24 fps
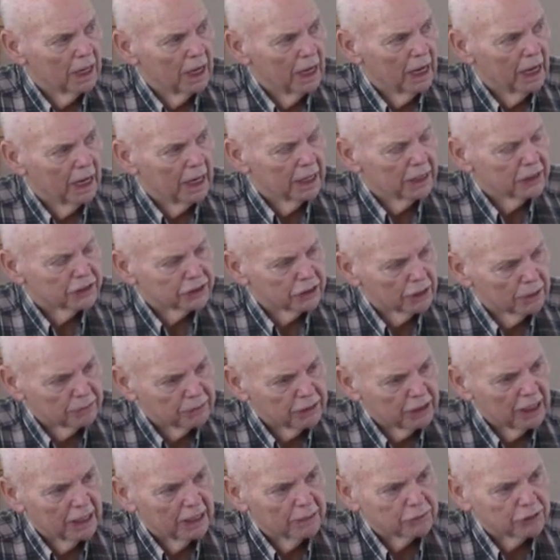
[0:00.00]
and
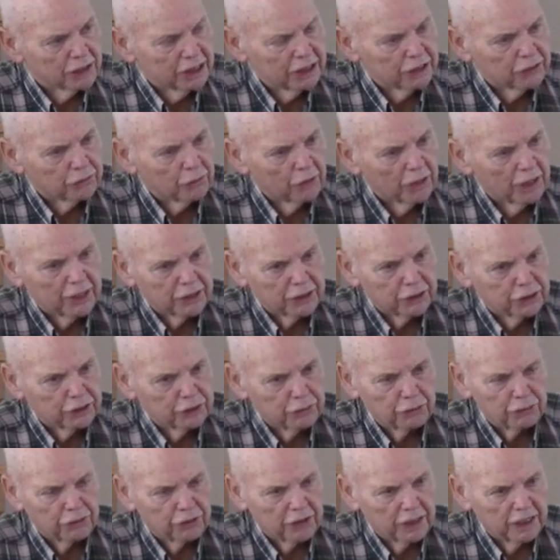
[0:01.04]
sometimes he tried to
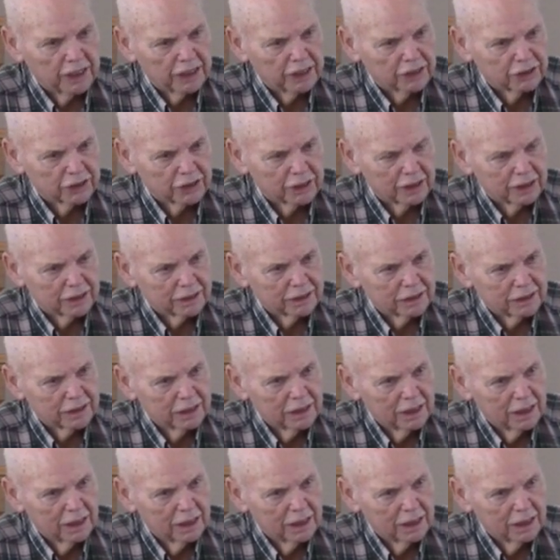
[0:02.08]
do things that